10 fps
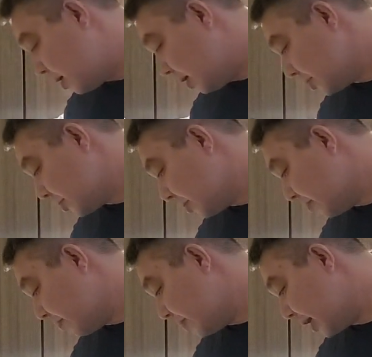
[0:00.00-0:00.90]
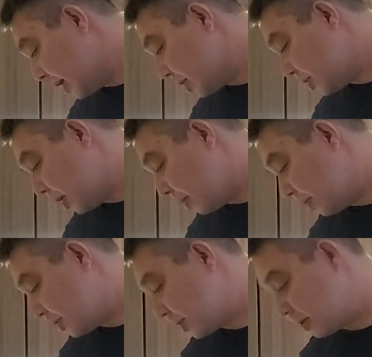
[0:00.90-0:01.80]
Also taking Sean
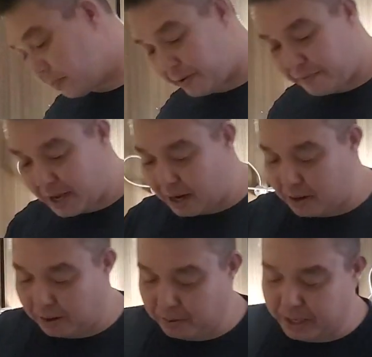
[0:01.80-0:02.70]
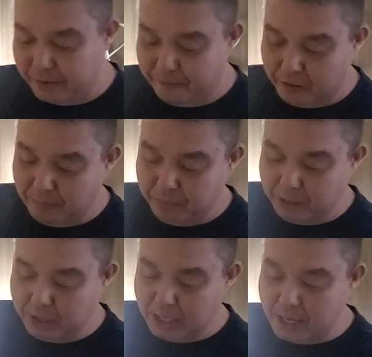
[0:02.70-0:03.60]
Woodson. We've got Cody from
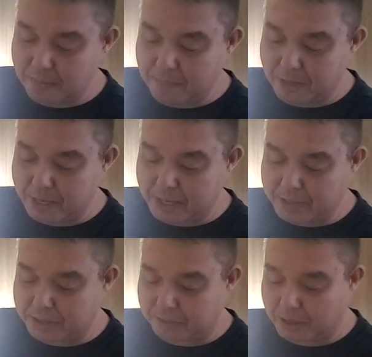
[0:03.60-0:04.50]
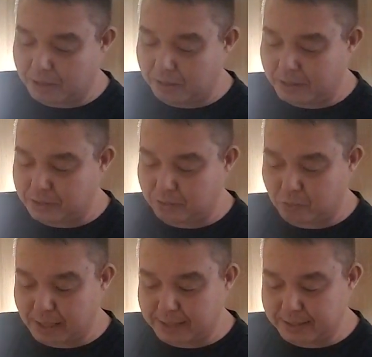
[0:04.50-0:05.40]
Blood Money. Tomorrow is
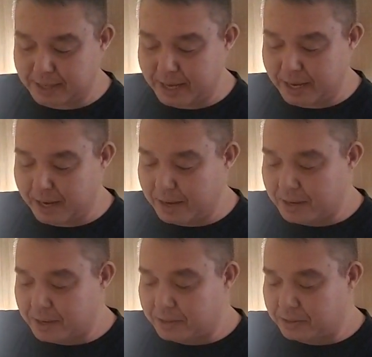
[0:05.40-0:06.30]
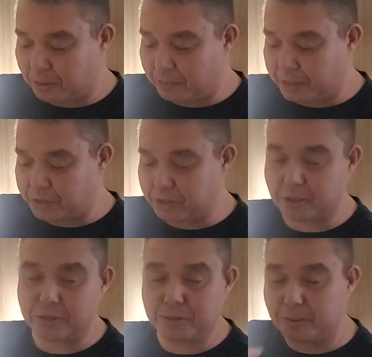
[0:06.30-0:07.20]
Wednesday, so be sure
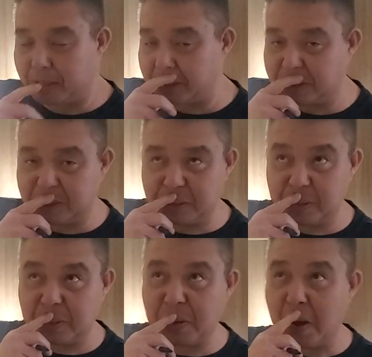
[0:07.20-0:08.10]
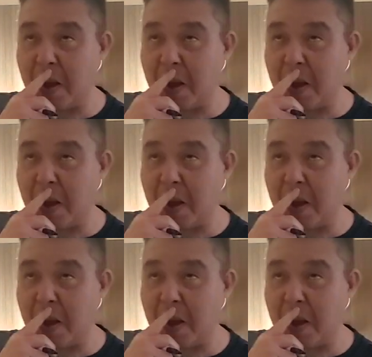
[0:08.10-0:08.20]
to tune in to